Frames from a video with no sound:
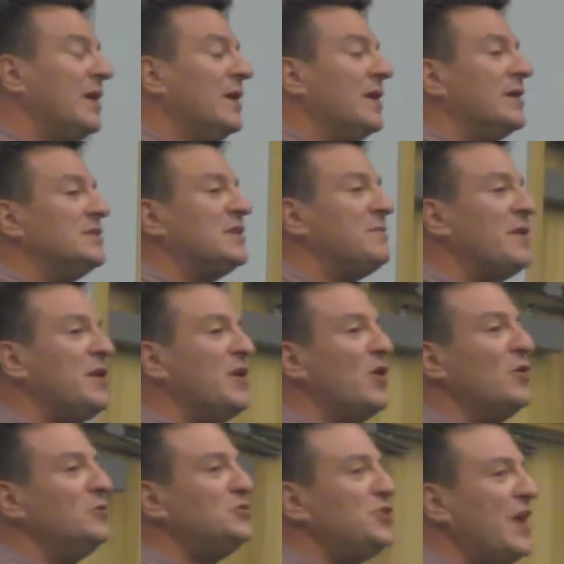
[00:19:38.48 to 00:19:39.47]
Does anybody know
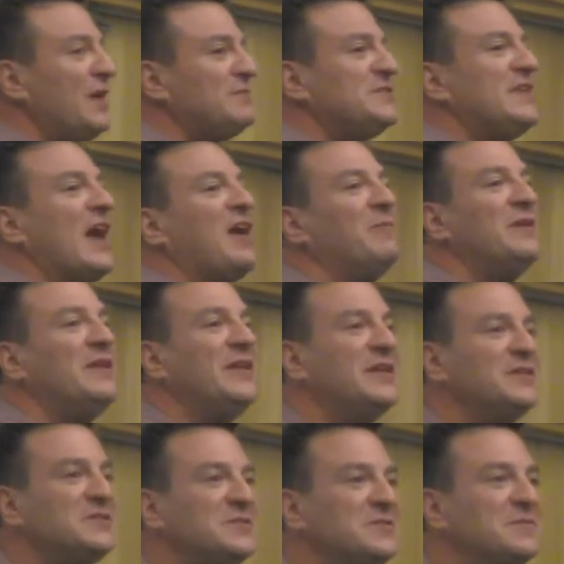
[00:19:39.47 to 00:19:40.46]
who James Dowman
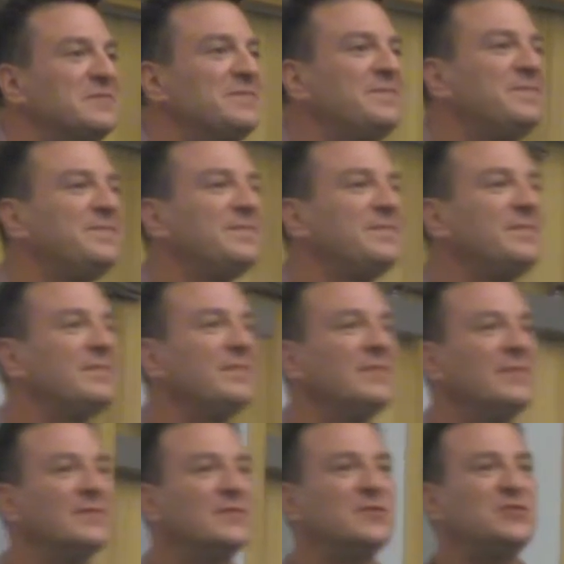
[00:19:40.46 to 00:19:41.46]
is?
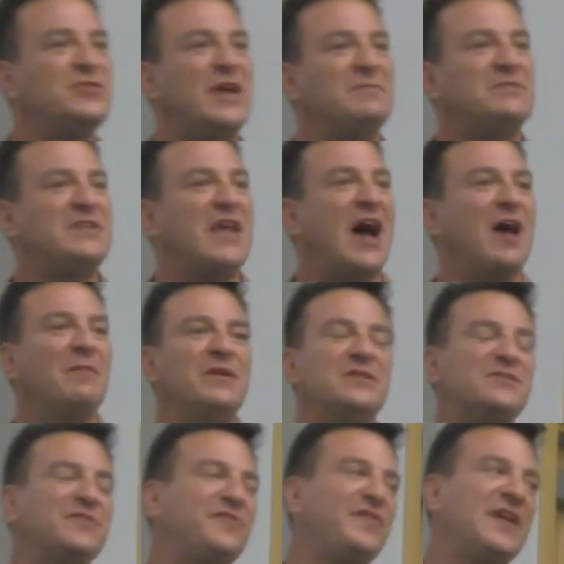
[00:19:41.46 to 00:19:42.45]
So James Dowman
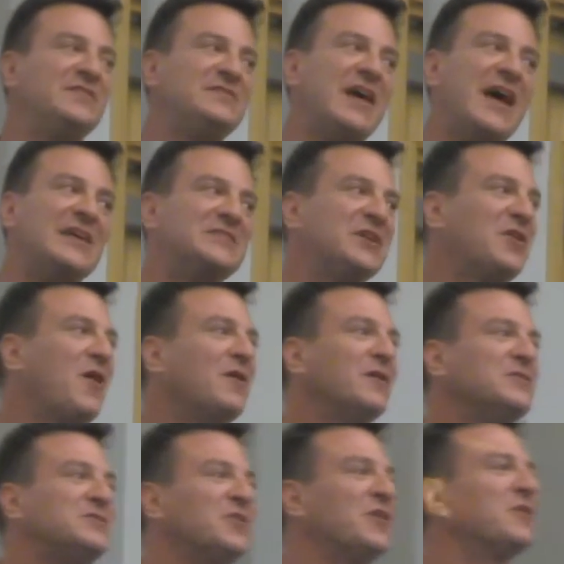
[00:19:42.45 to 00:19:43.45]
is a fantastic
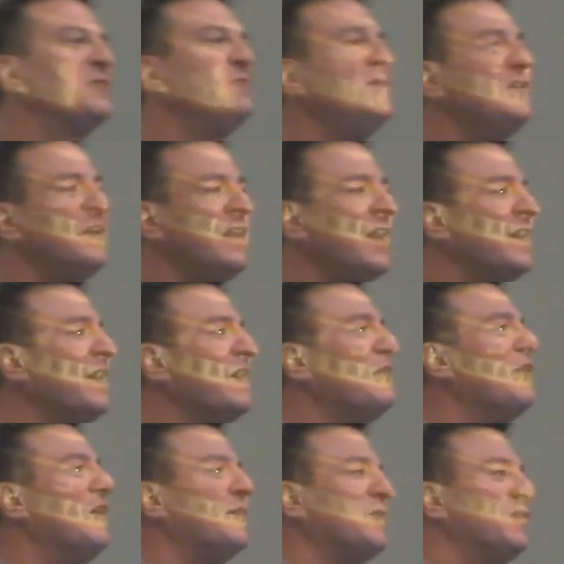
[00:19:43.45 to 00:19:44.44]
artist in our community out, out,
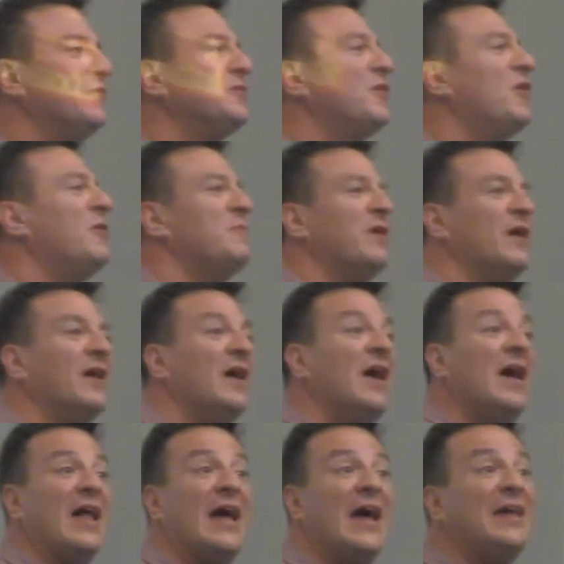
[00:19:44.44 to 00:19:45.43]
out of Oklahoma.
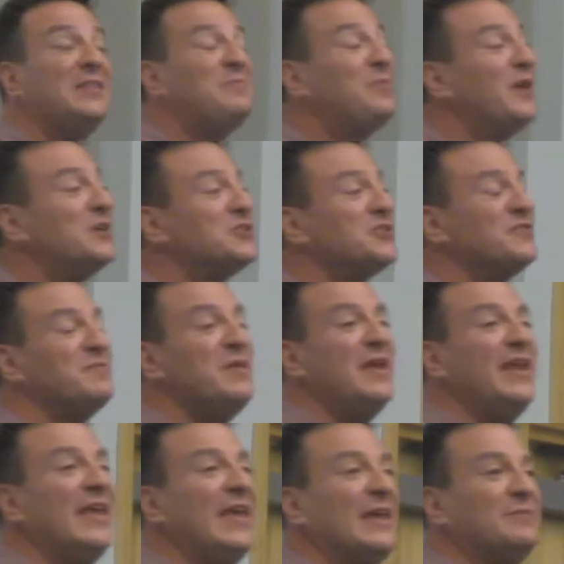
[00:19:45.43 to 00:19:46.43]
And I had the pleasure of
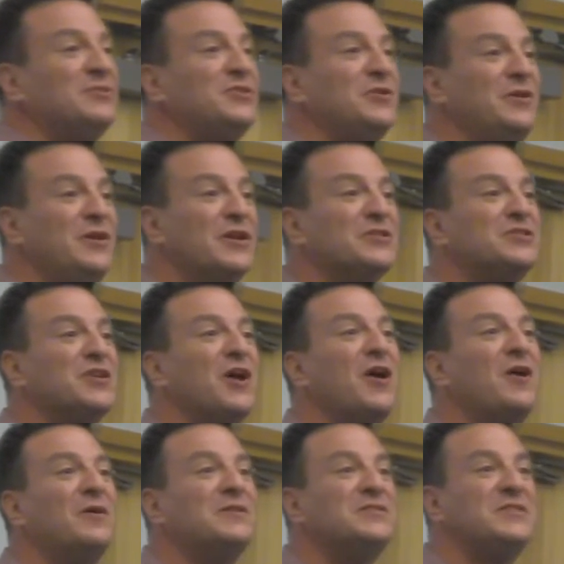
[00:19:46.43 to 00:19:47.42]
meeting him two years
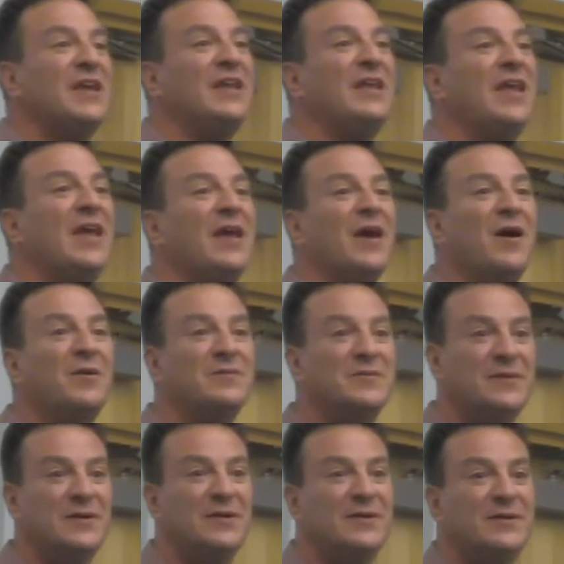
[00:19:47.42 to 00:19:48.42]
ago in San Diego.
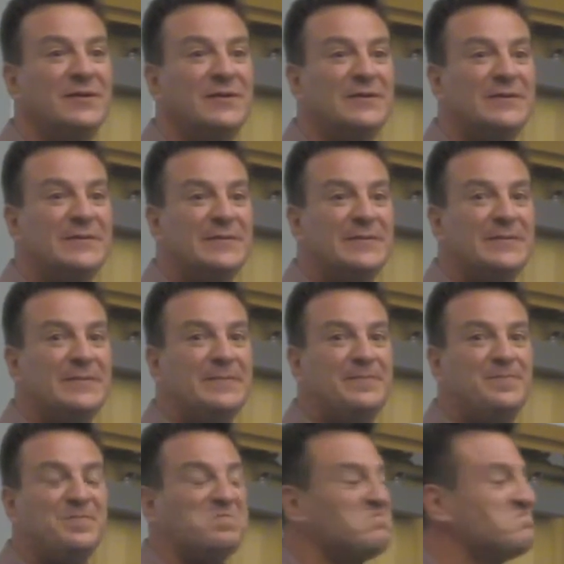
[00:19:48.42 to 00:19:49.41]

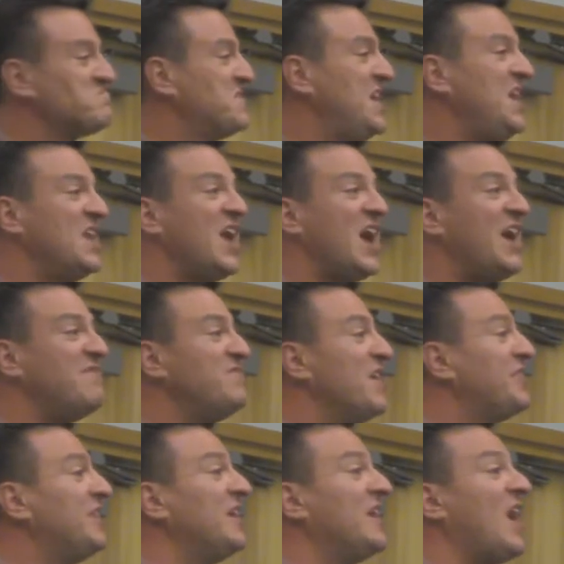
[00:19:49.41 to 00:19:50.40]
He and I have
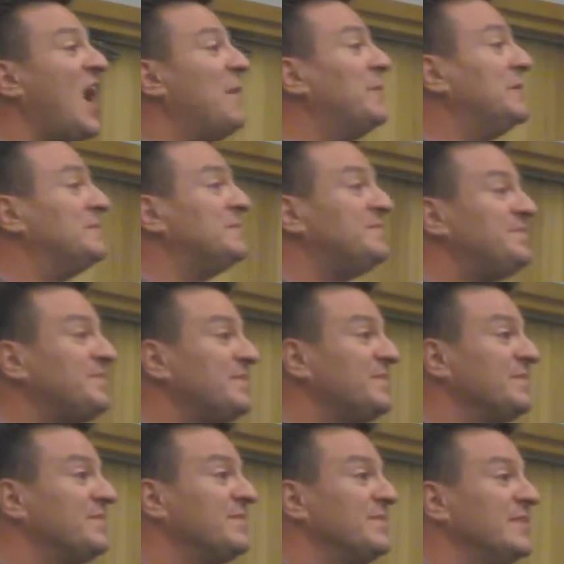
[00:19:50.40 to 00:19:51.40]
nothing in common.
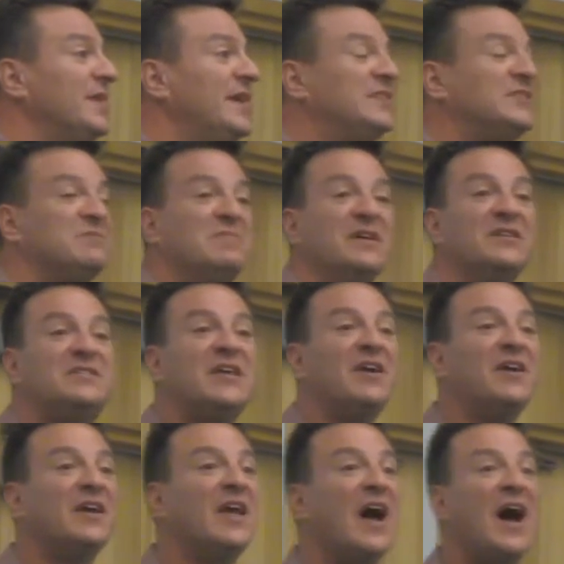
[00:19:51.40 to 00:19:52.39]
He's a
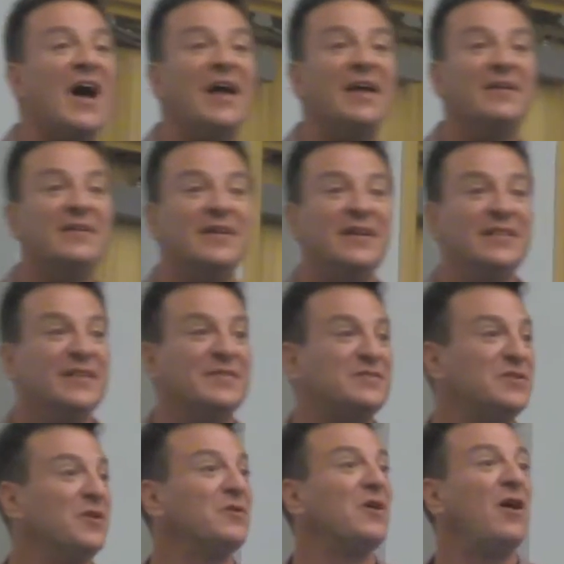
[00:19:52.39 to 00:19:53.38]
military guy. He lives
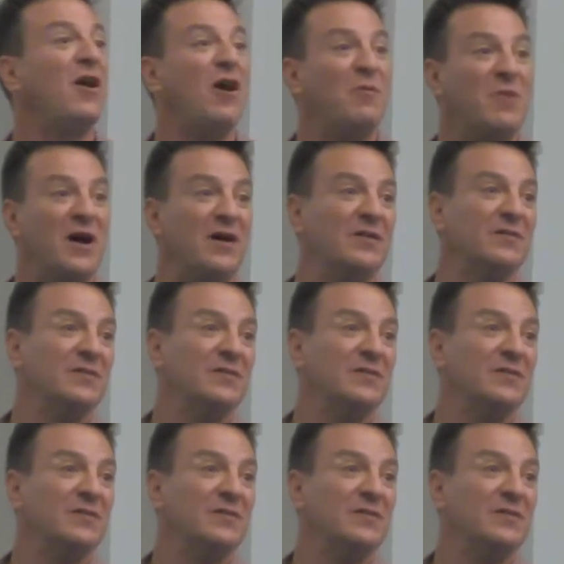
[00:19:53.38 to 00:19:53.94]
in Oklahoma.